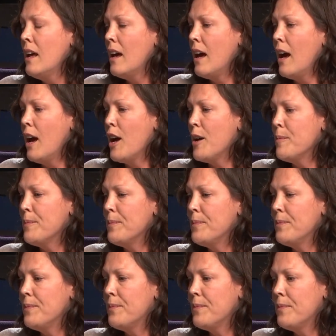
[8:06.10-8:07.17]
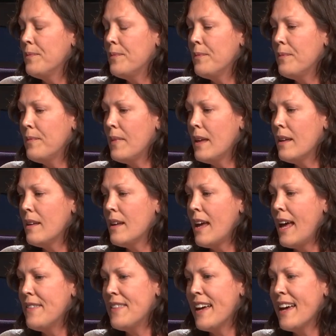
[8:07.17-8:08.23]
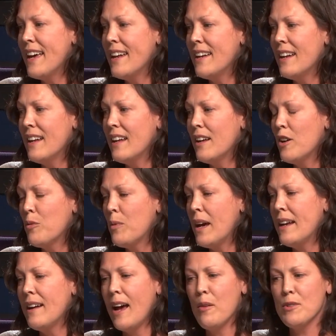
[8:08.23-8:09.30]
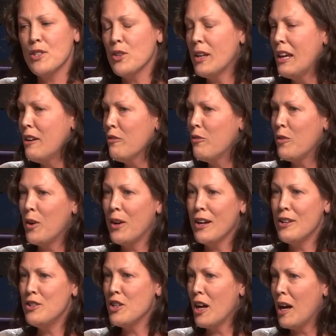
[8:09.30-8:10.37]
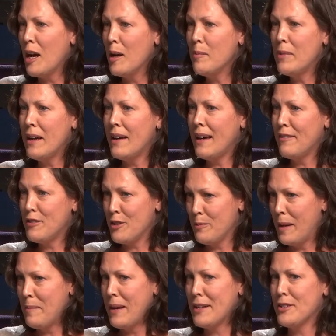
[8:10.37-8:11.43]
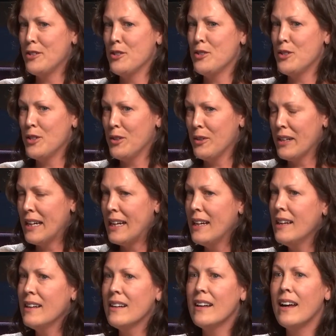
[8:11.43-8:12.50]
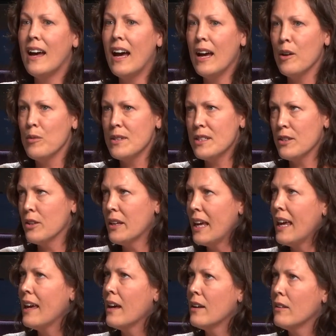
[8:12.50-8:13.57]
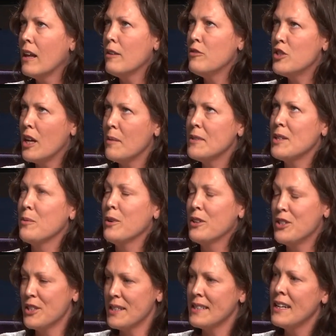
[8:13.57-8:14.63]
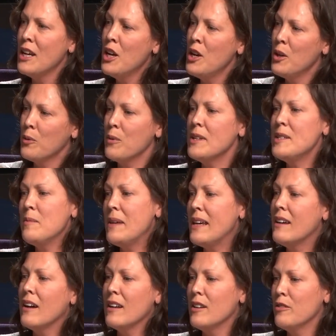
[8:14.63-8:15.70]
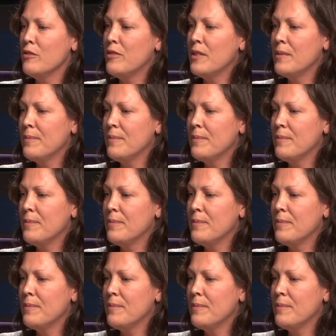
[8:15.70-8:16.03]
And then when I was looking for a job after my master's degree, I was looking at a lot of jobs that were just going to be kind of